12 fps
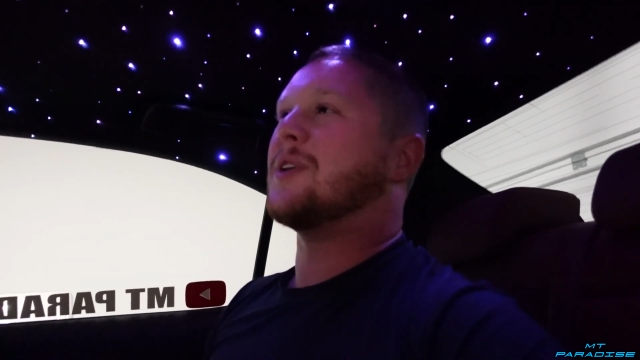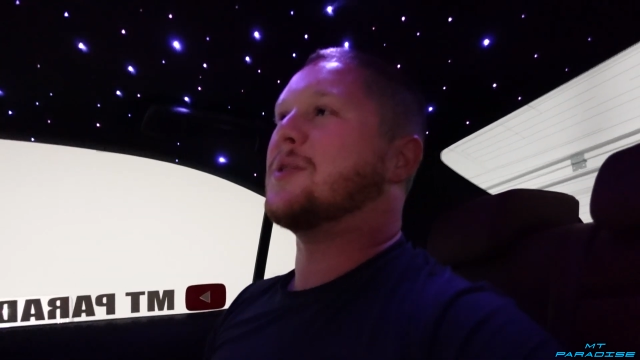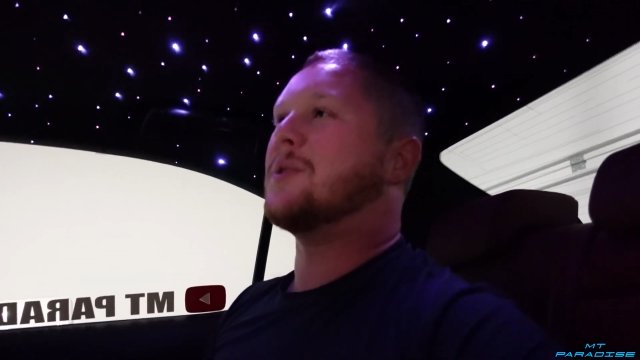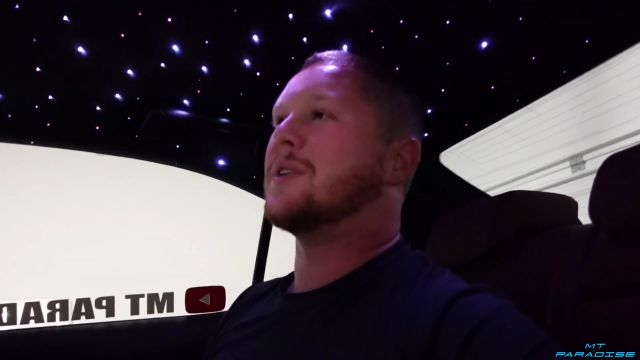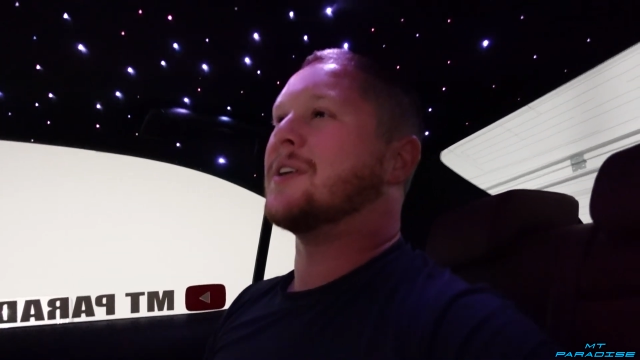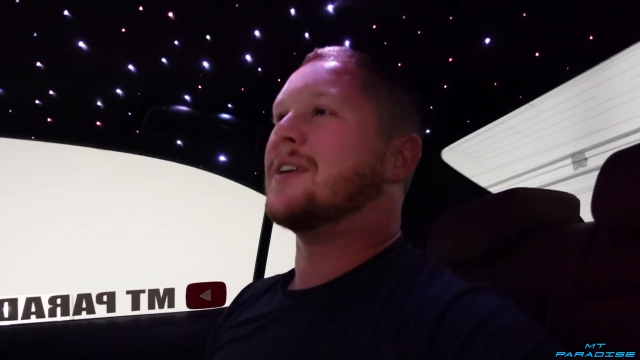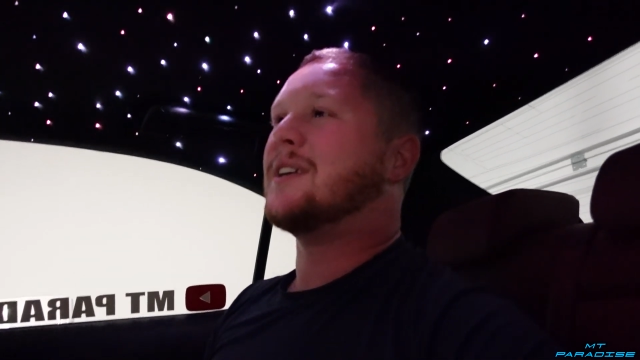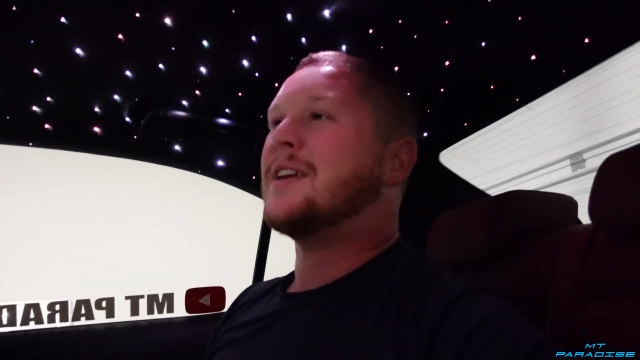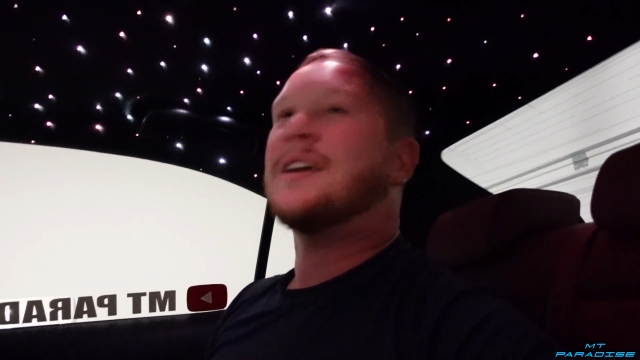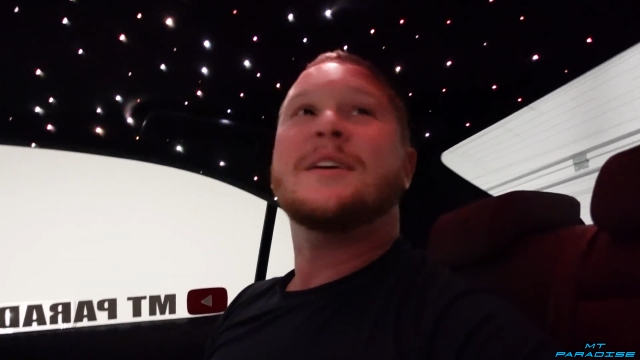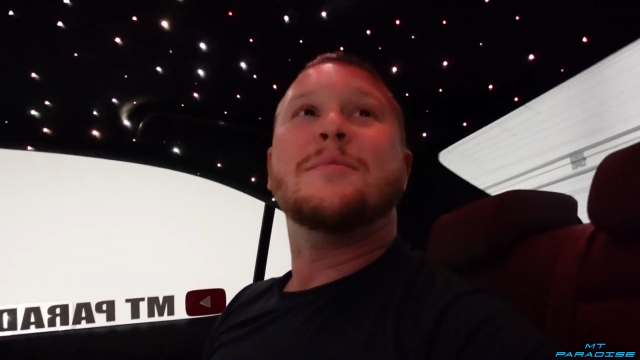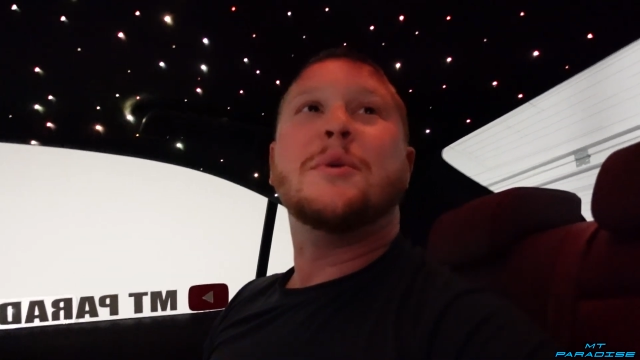cool to
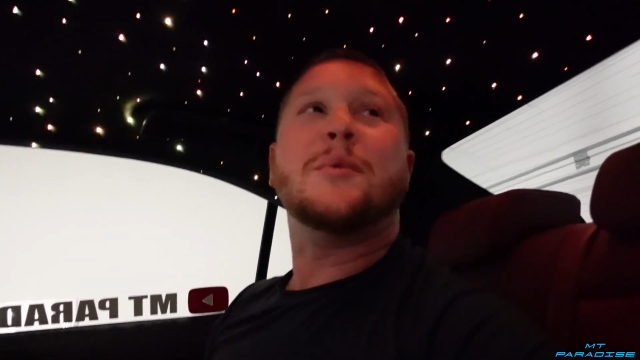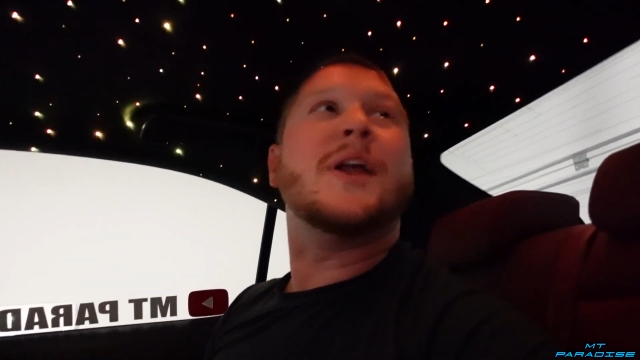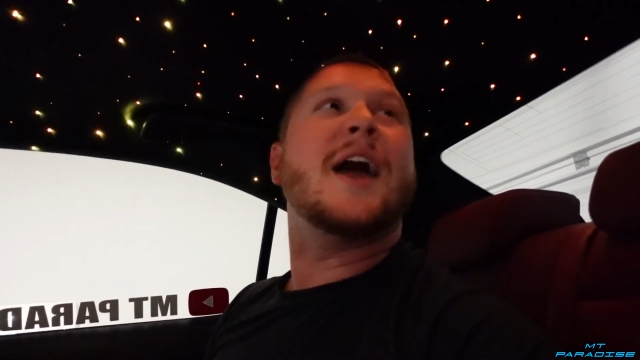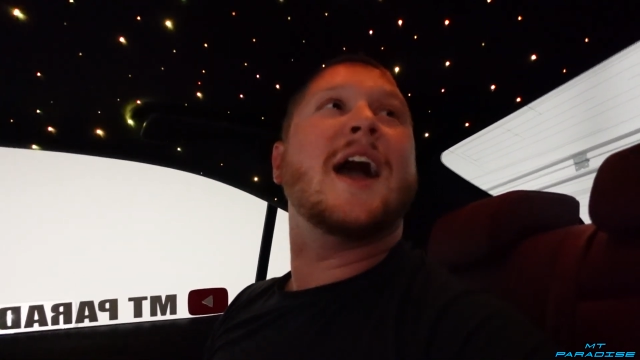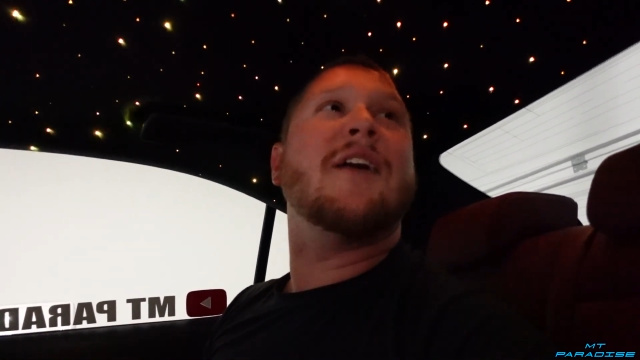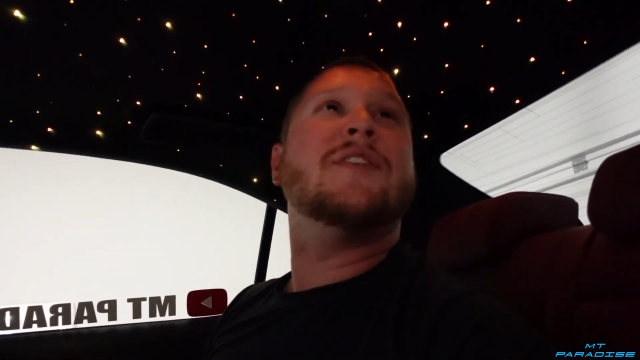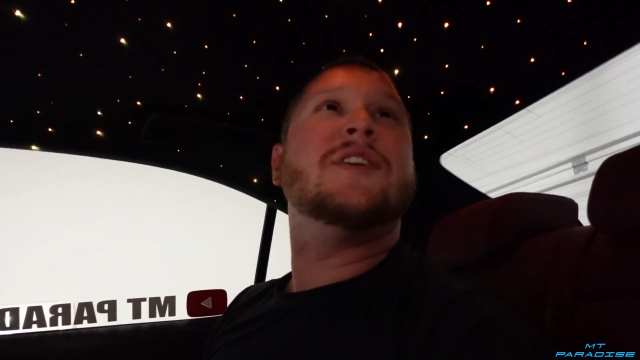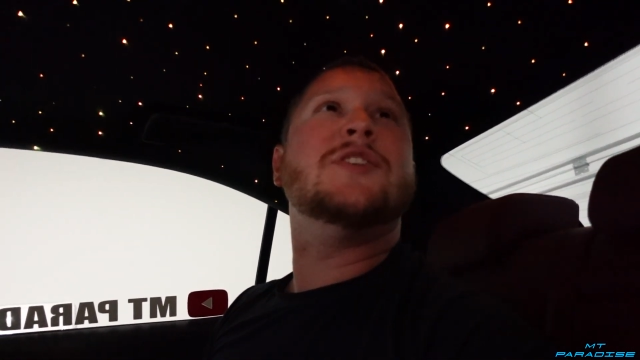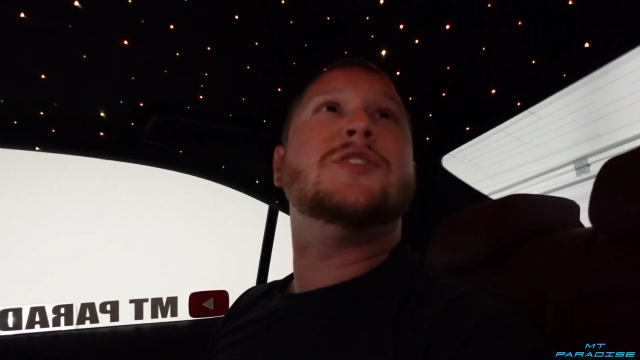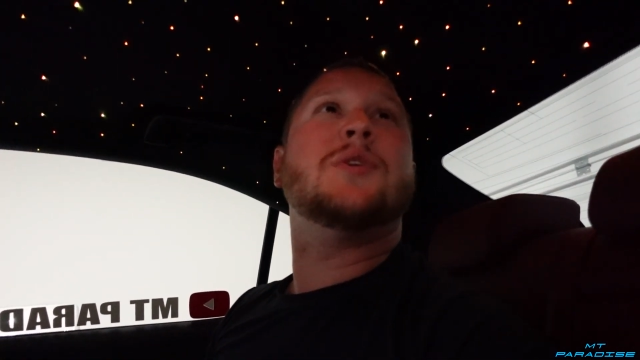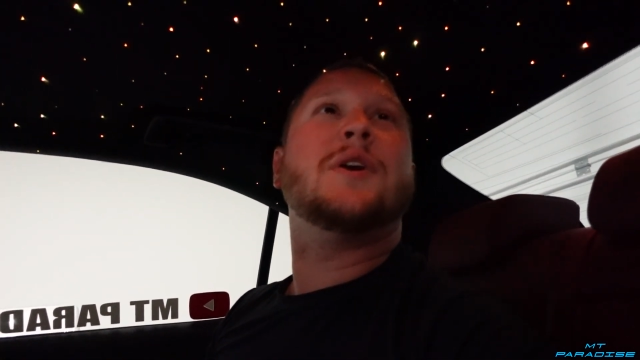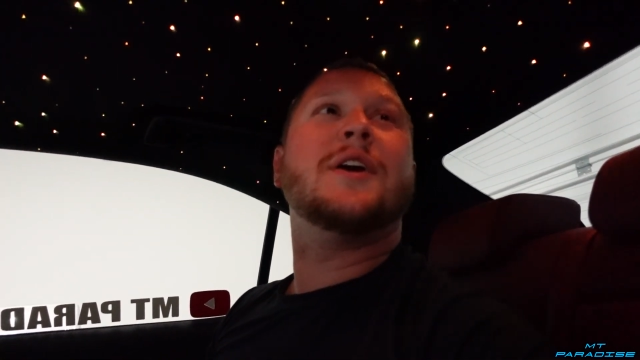be able to have and
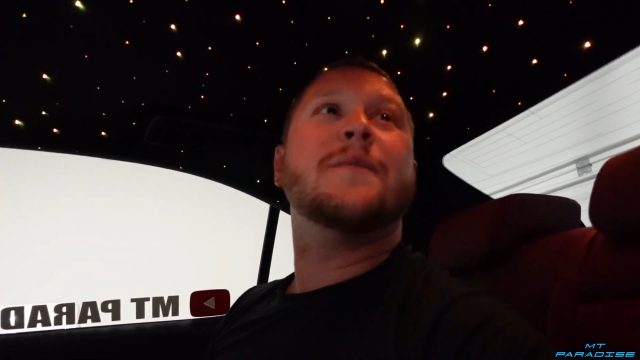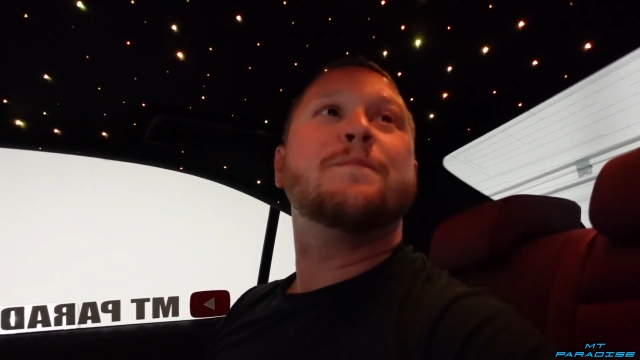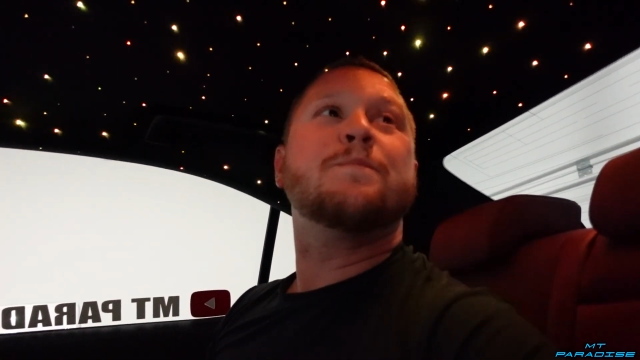enjoy.